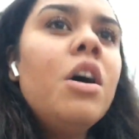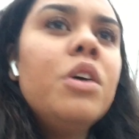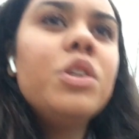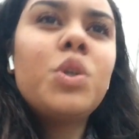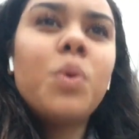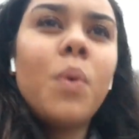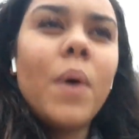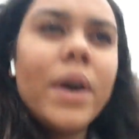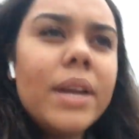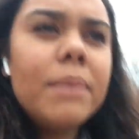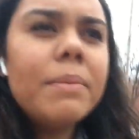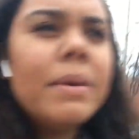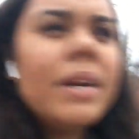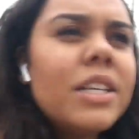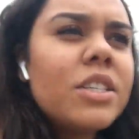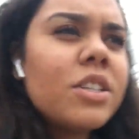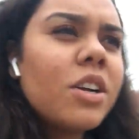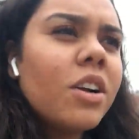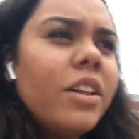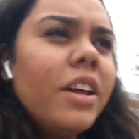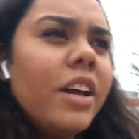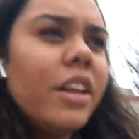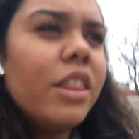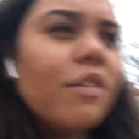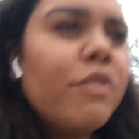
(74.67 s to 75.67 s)
twenty minutes
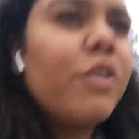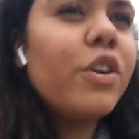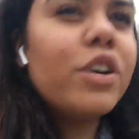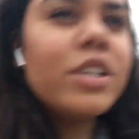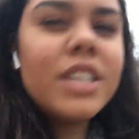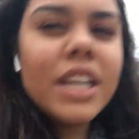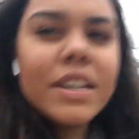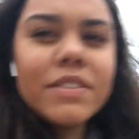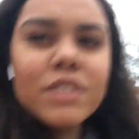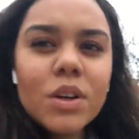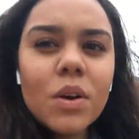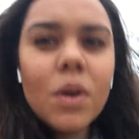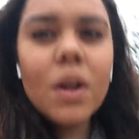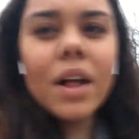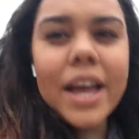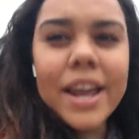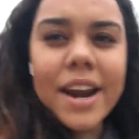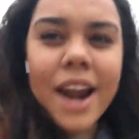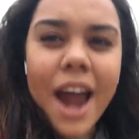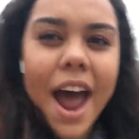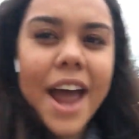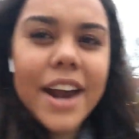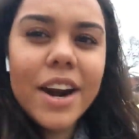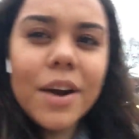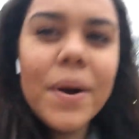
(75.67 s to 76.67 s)
early on the first day of school, and
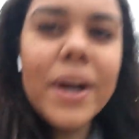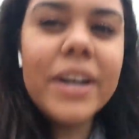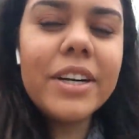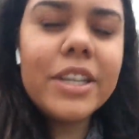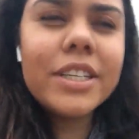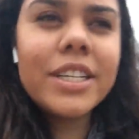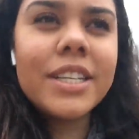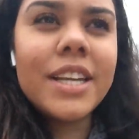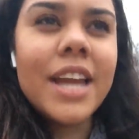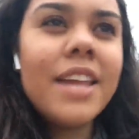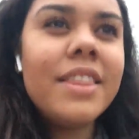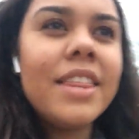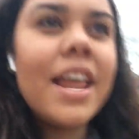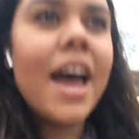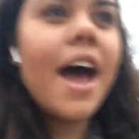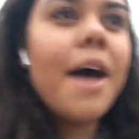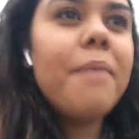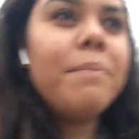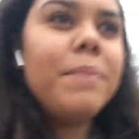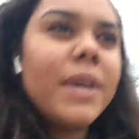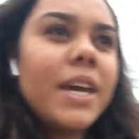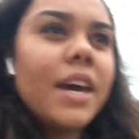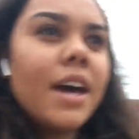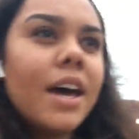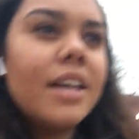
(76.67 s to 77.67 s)
I don't understand that
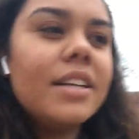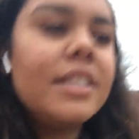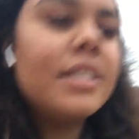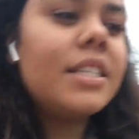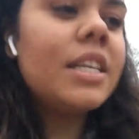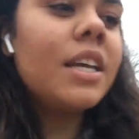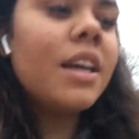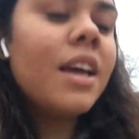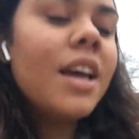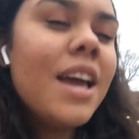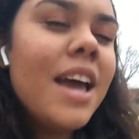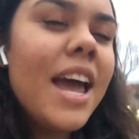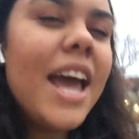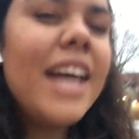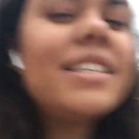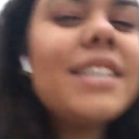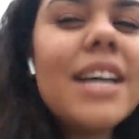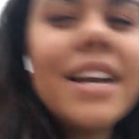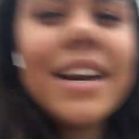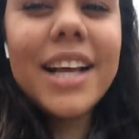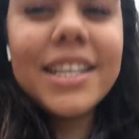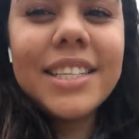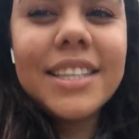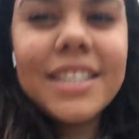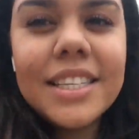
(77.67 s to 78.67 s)
because it's
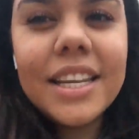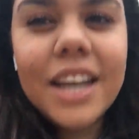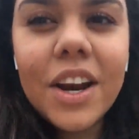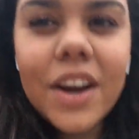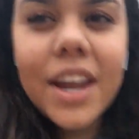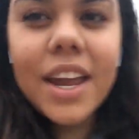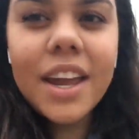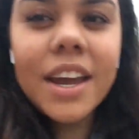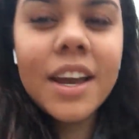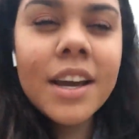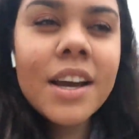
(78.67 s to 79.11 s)
unnecessary.